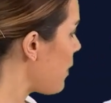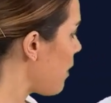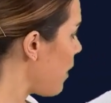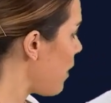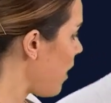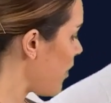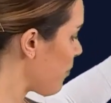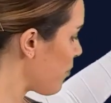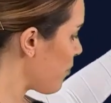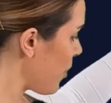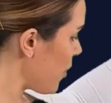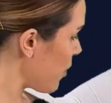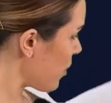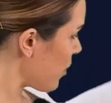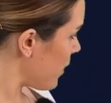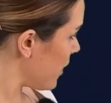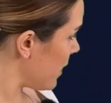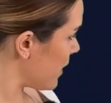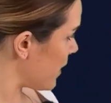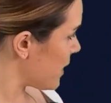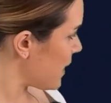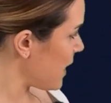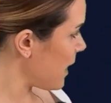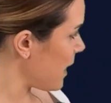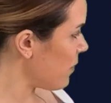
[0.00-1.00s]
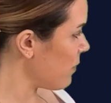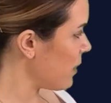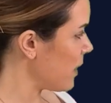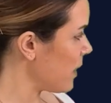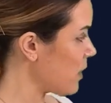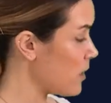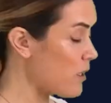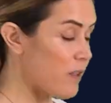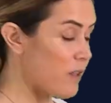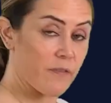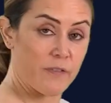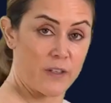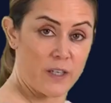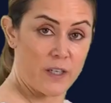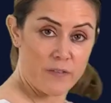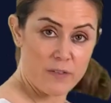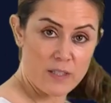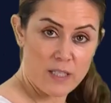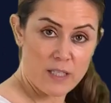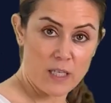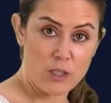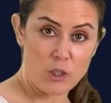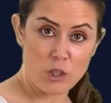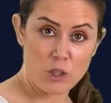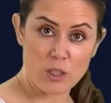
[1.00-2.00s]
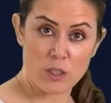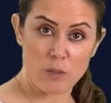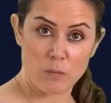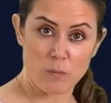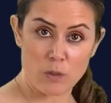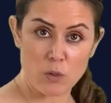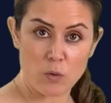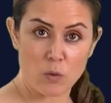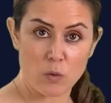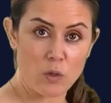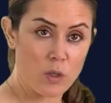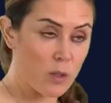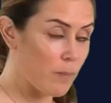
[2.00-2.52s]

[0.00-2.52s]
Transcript: I've broken this down into the 5 stages that we talk